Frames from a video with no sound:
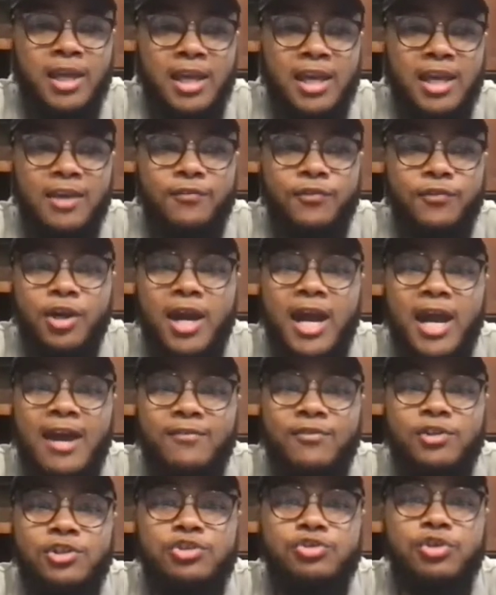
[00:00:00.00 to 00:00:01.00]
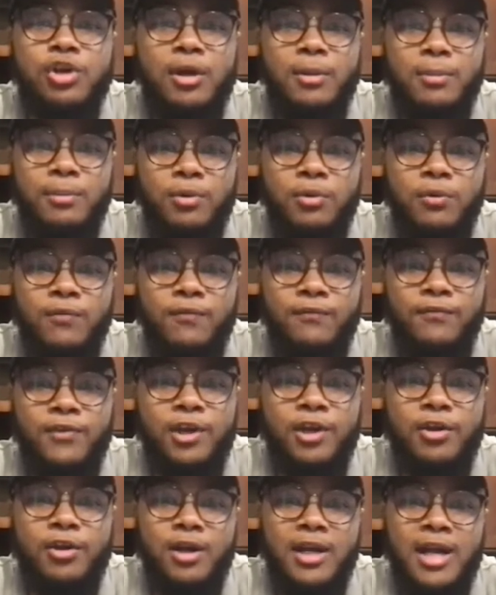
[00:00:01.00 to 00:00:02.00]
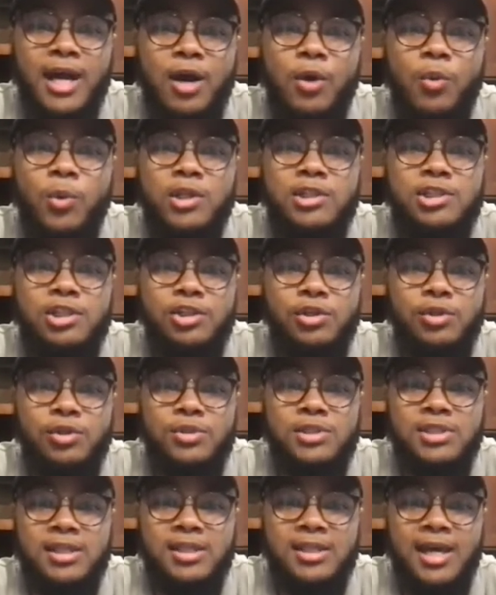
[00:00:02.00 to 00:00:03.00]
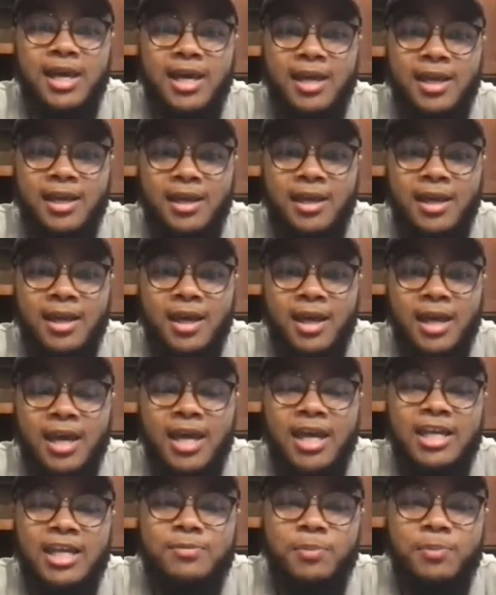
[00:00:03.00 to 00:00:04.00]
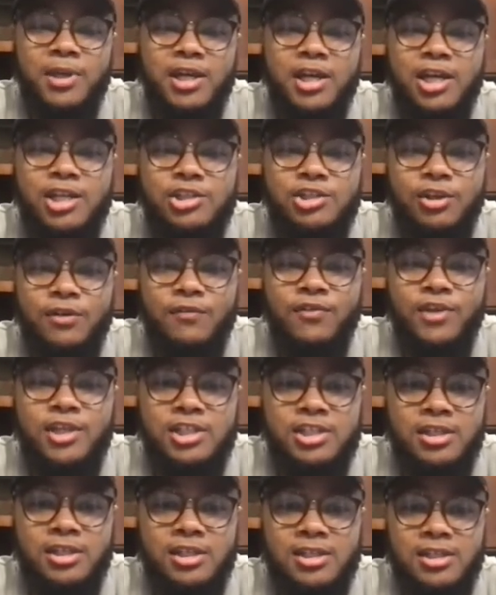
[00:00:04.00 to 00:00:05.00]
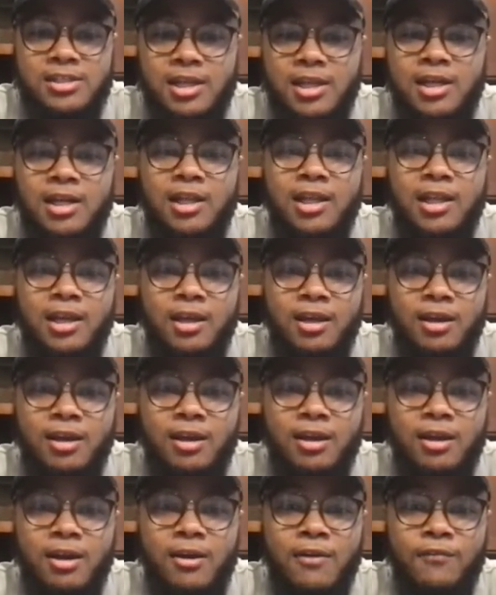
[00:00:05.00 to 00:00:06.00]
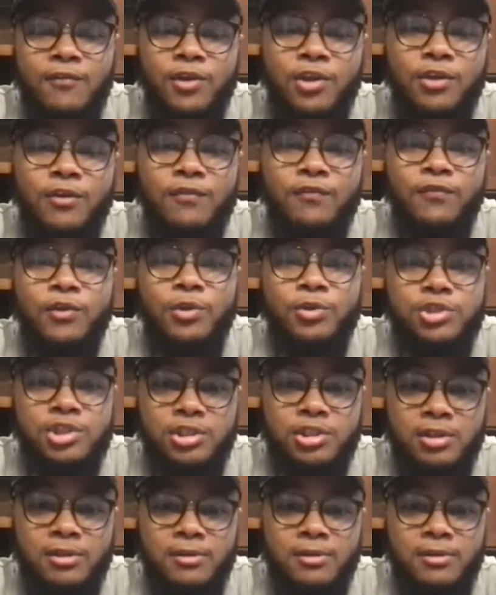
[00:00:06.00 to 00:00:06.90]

if you're having trouble figuring out what to do today, it's because your vision isn't clear for your future.